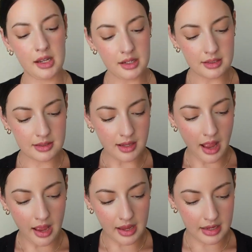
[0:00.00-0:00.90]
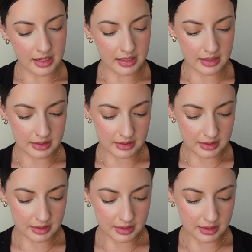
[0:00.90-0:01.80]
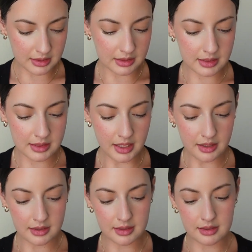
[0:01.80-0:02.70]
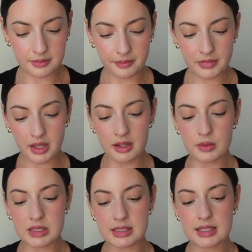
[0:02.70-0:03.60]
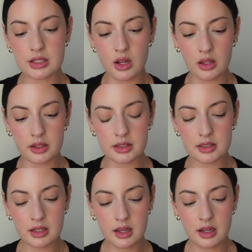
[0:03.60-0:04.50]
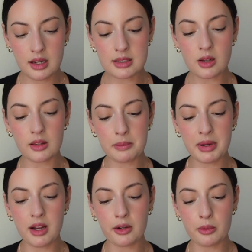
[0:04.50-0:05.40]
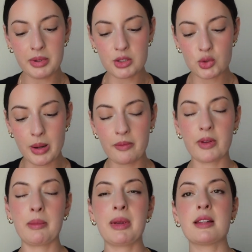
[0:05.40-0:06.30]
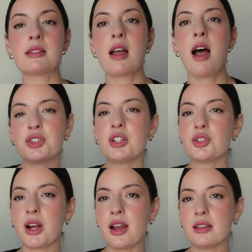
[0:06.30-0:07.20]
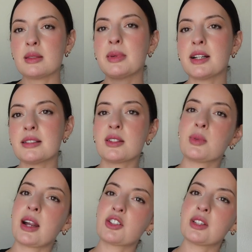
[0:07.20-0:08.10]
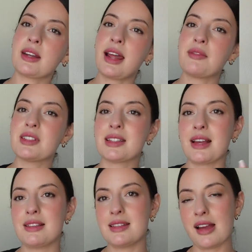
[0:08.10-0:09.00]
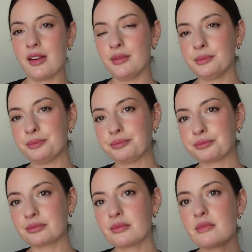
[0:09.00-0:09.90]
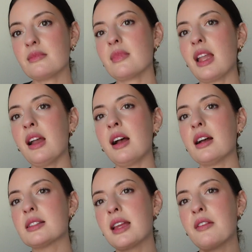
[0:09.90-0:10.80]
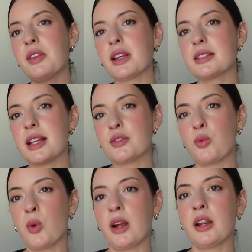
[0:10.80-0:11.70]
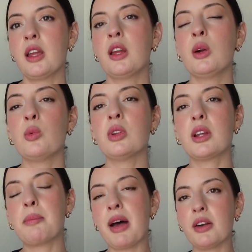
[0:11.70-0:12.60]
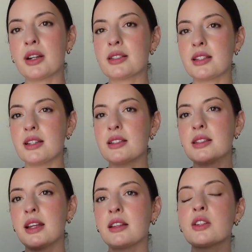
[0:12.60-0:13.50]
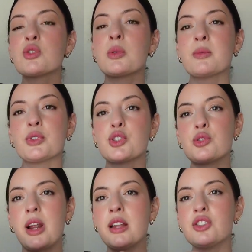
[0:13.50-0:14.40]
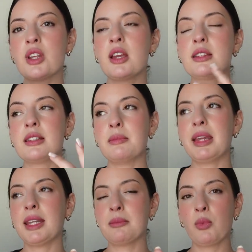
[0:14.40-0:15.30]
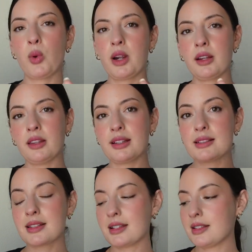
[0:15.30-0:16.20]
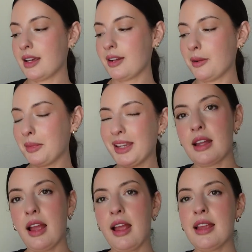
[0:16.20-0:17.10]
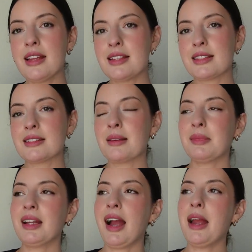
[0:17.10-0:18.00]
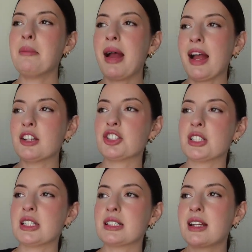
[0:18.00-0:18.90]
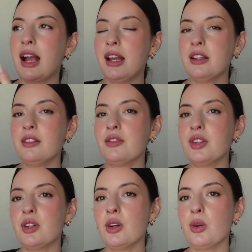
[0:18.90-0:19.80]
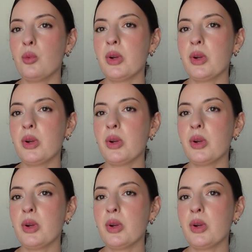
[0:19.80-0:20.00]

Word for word: it in a size 6 and it was $68. It's called the Pagano Pinstripe Flare Pants. I should have tried this because this was actually I'd have to size down uh, I feel like a size 4 will look better because it is like there's room for stretch to make it more like skin tight on me. Is something I imagine kind of, you know,